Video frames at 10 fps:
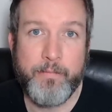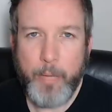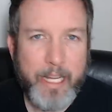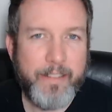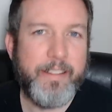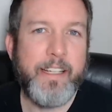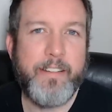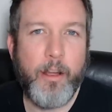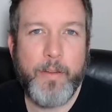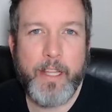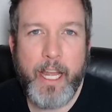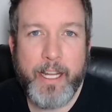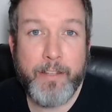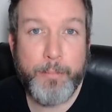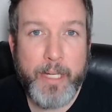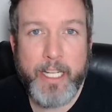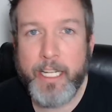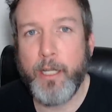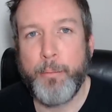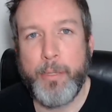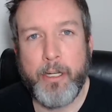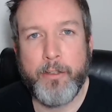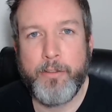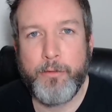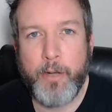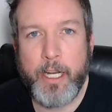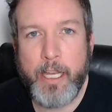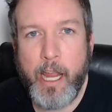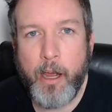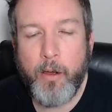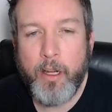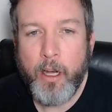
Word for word: My instincts tell me that his media appearances right now